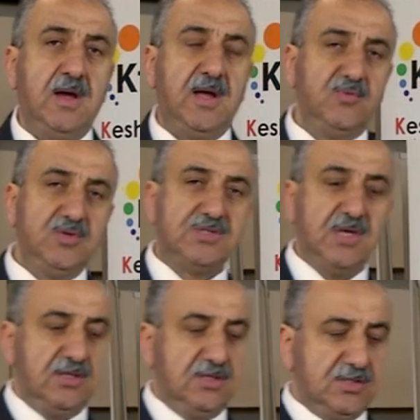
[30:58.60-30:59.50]
And we
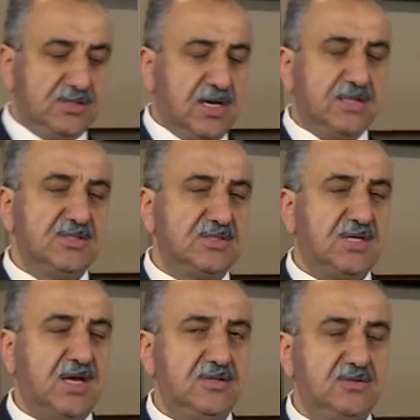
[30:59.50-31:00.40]
say these gases
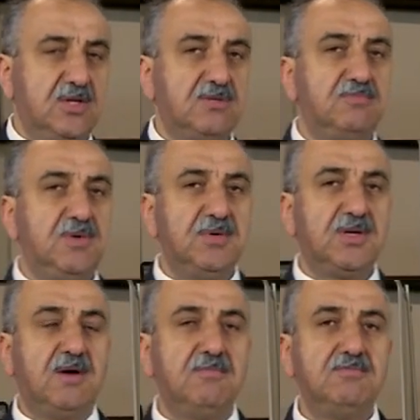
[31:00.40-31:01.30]
cannot
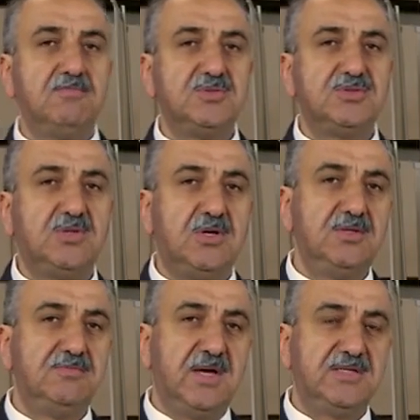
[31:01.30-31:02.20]
become
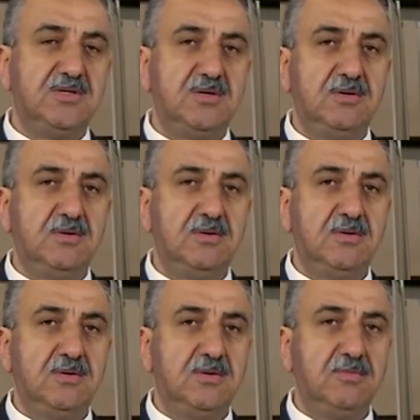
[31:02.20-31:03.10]
solid matter.
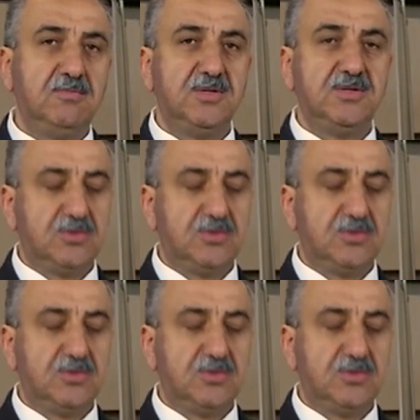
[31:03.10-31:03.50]
But the